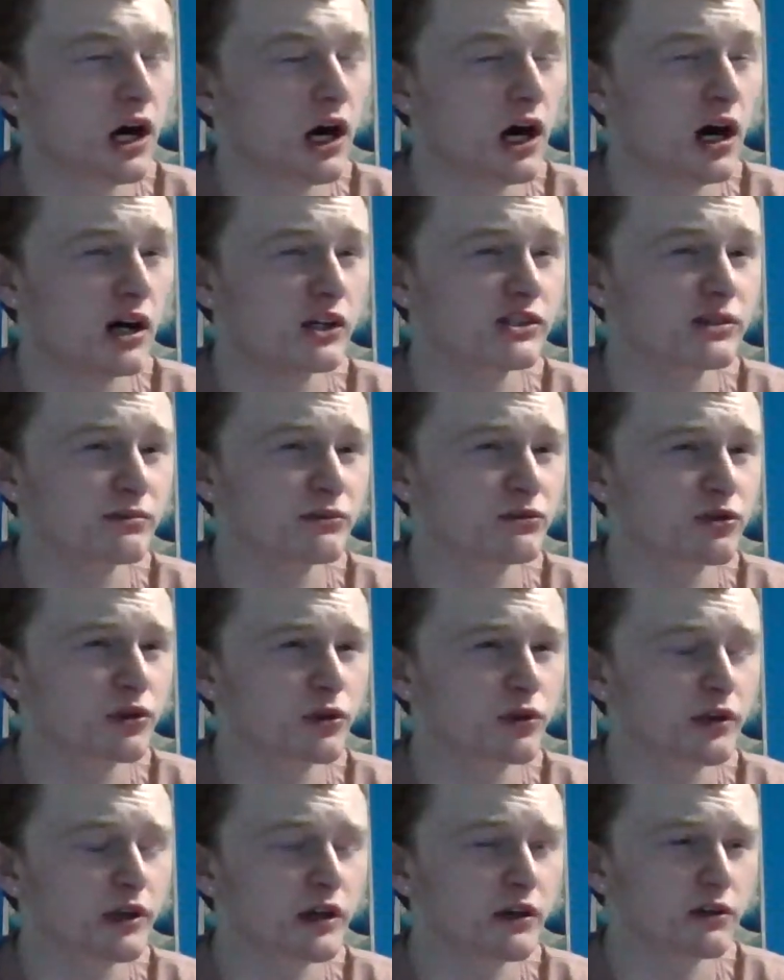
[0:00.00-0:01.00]
Awesome
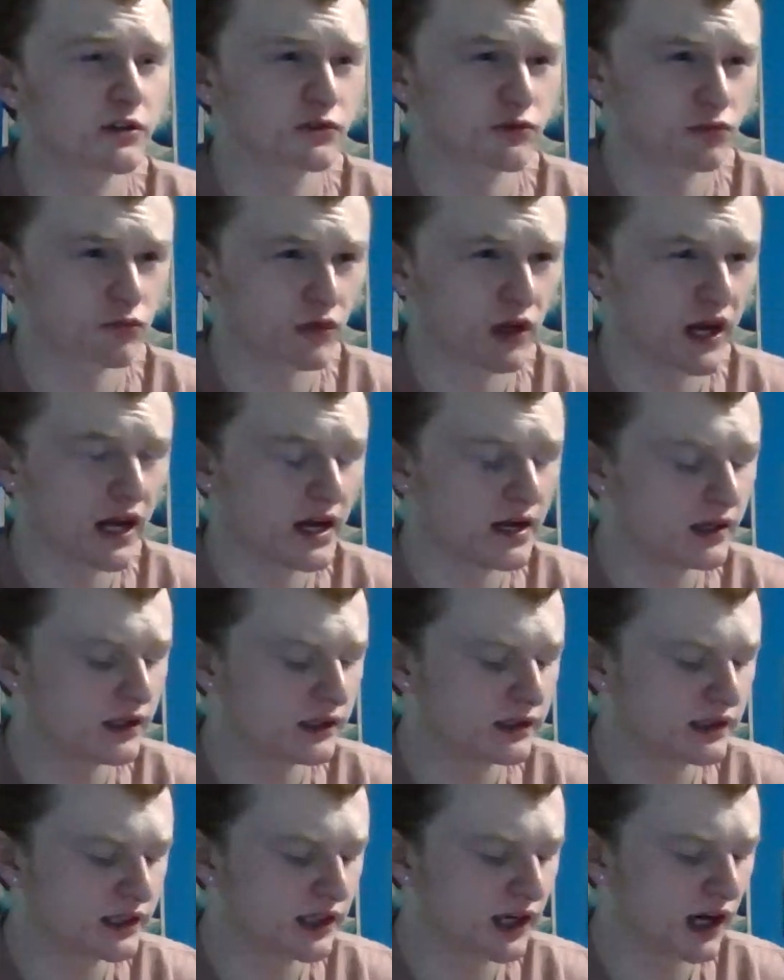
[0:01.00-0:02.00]
Truth gets
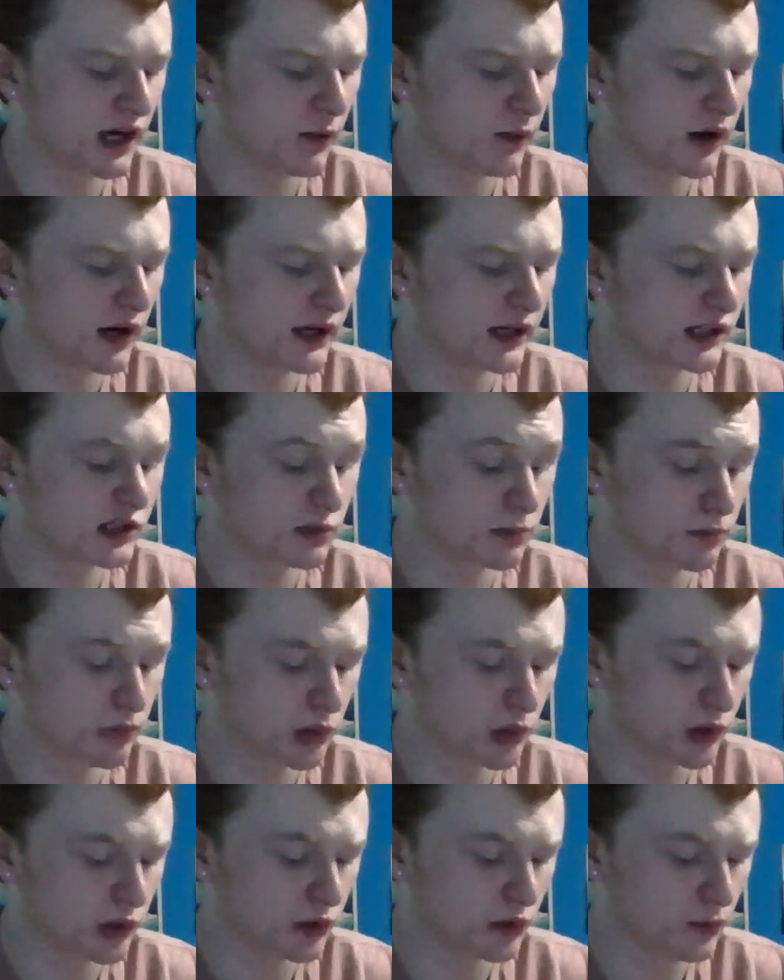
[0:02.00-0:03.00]
red, DIY gets
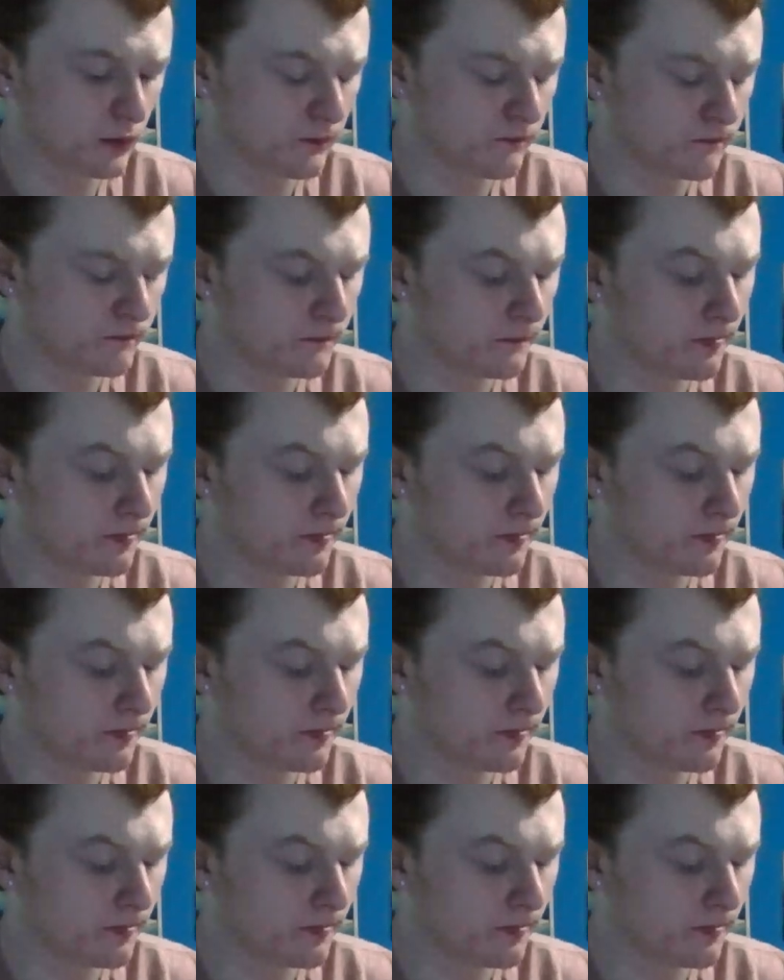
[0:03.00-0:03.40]
blue.